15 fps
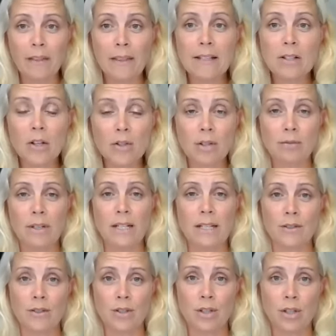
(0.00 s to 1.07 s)
there's lots of
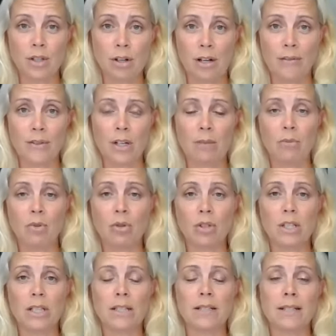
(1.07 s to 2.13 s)
reasons to do lifetime
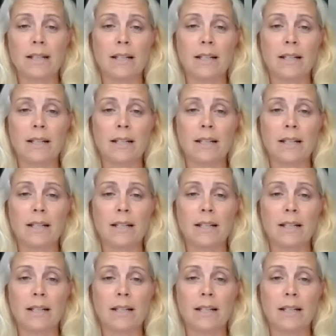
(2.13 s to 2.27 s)
mortgages.